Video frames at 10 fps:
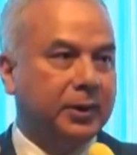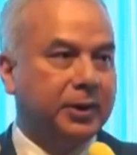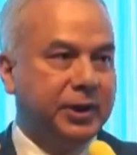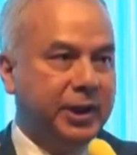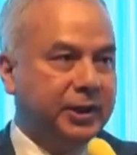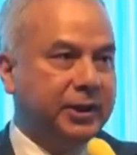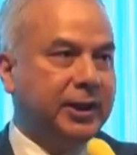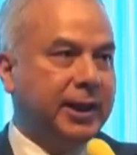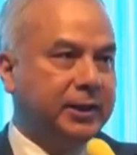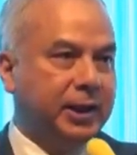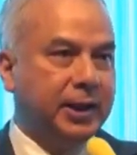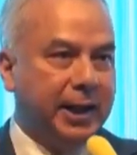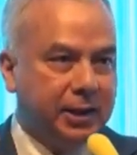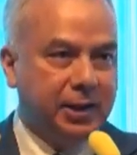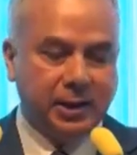Since the
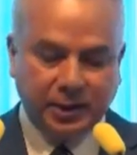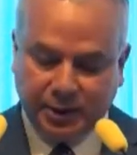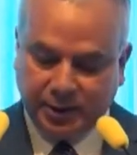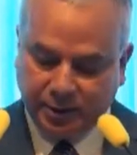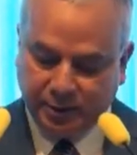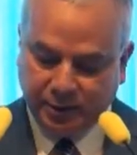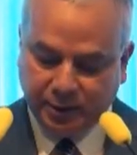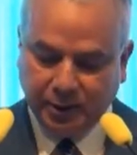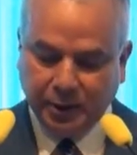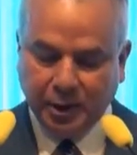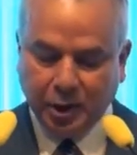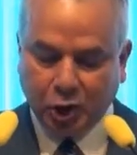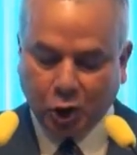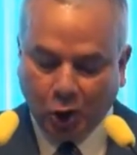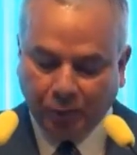1990s,
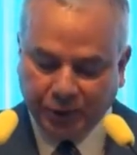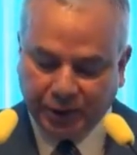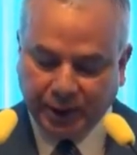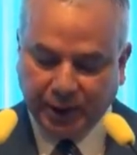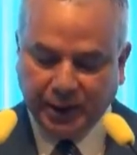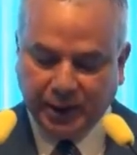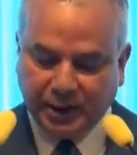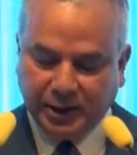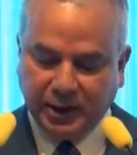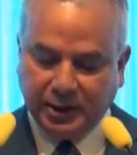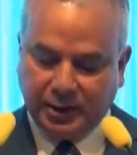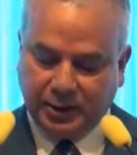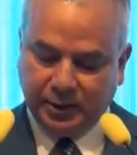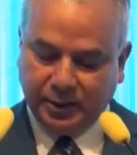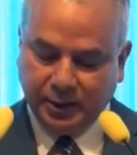composite
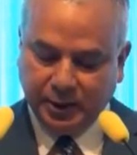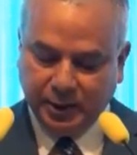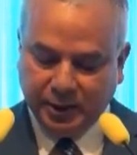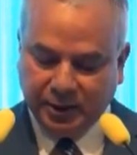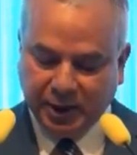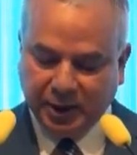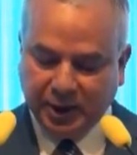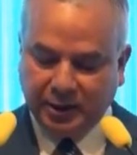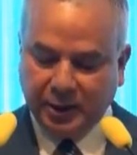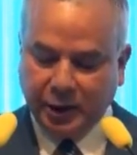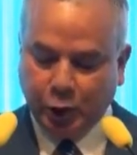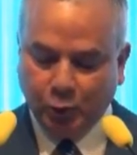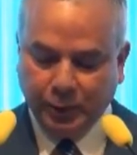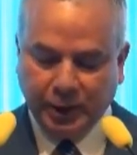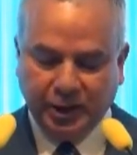indices, such as the
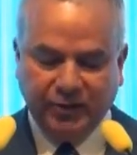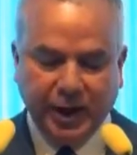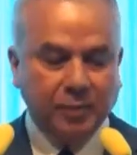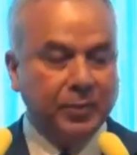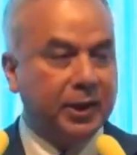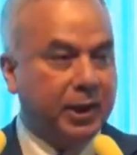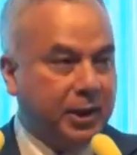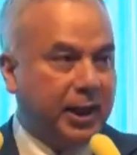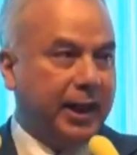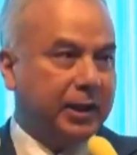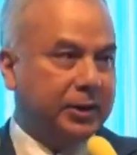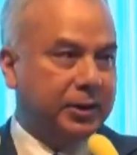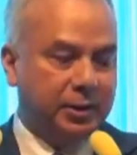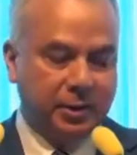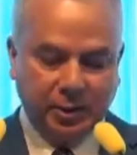Human Development
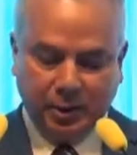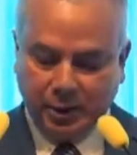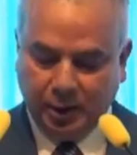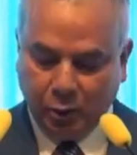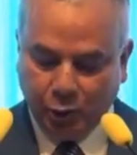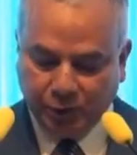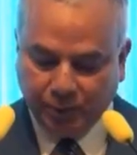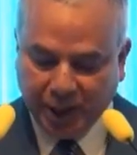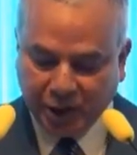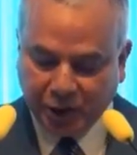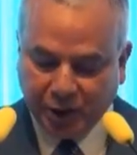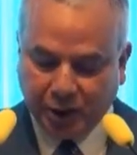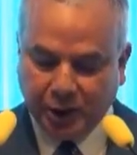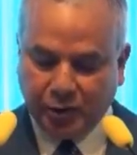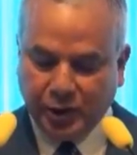Index, which measure
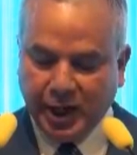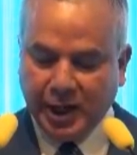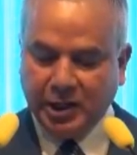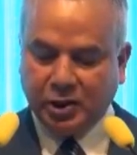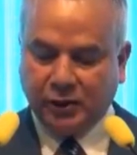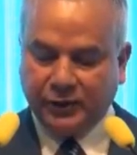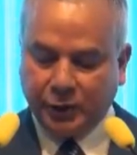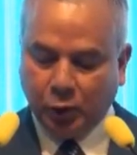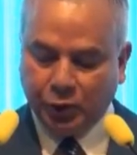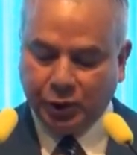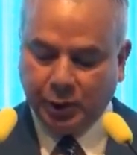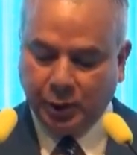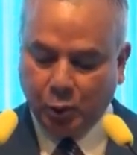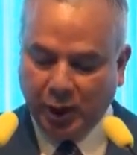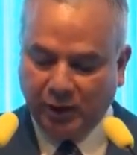a range of
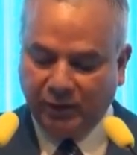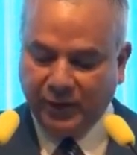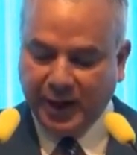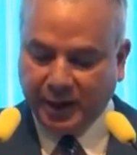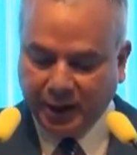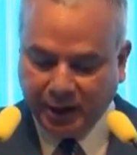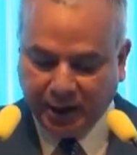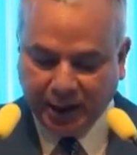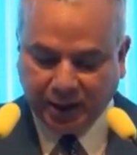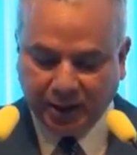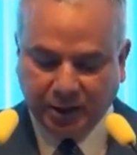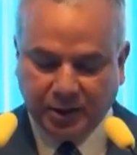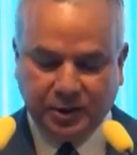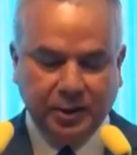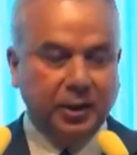social welfare
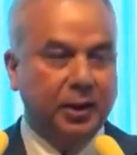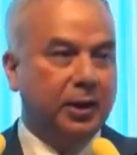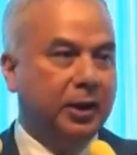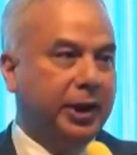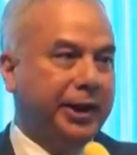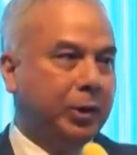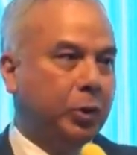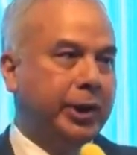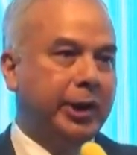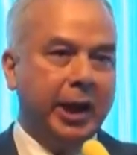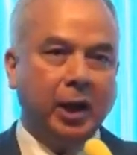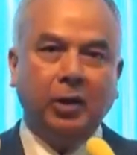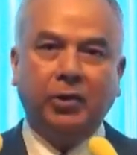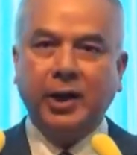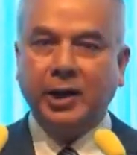indicators, including
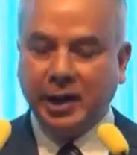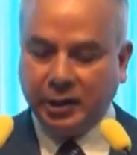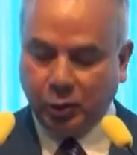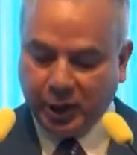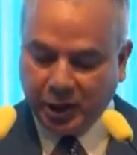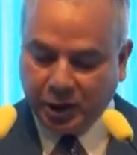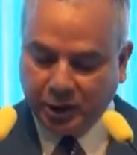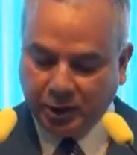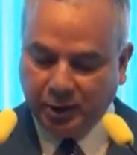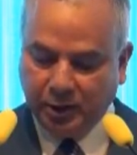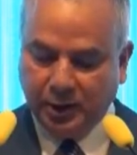health and education,